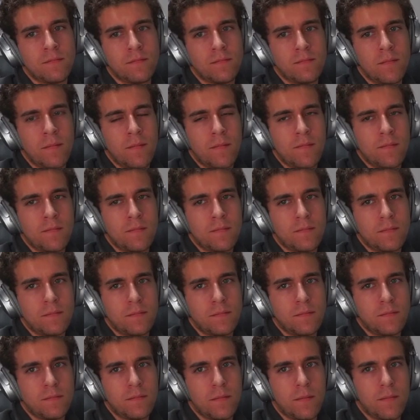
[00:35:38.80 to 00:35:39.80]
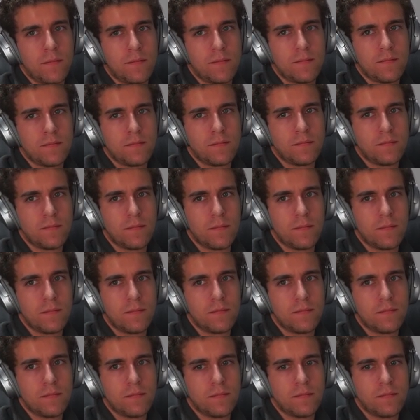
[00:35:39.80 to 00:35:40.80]

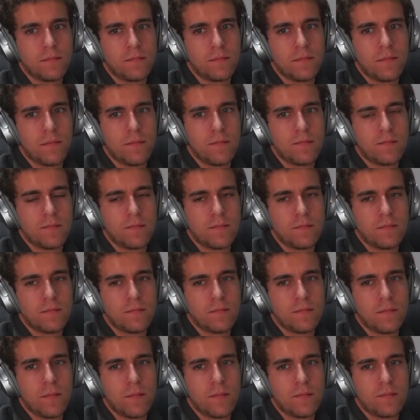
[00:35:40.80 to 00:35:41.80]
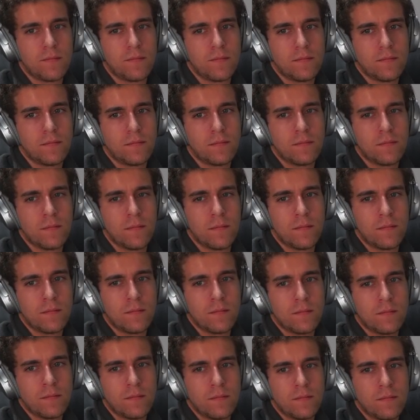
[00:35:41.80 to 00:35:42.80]

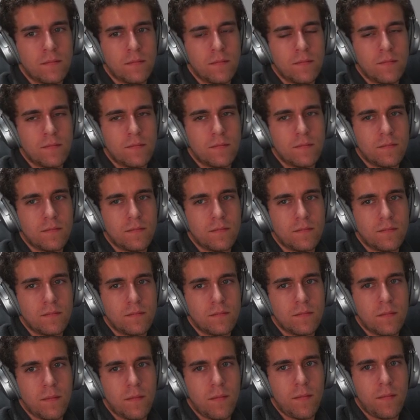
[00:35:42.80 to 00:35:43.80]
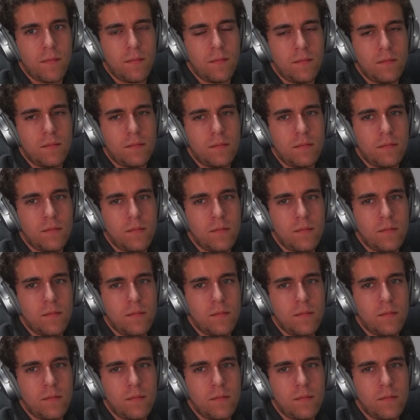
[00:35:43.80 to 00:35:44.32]
Nothing is said.